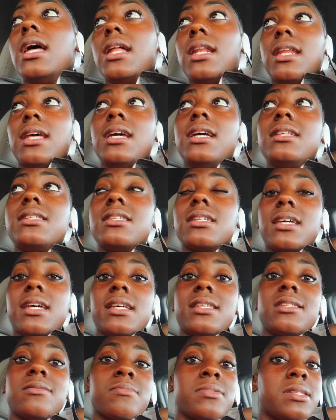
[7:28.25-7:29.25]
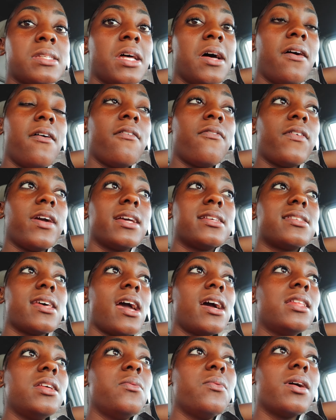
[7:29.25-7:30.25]
need to get some stuff
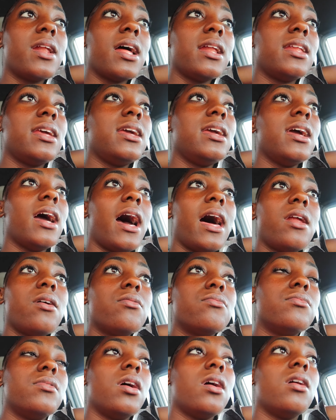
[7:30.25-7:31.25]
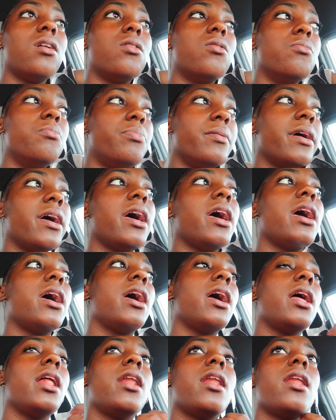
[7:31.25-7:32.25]
exactly what i need i don't know
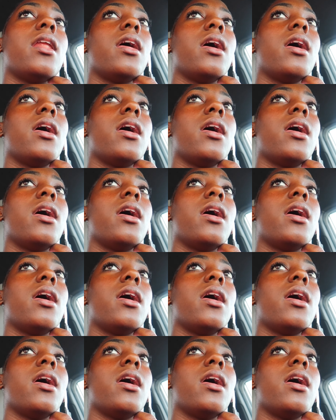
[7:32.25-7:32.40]
but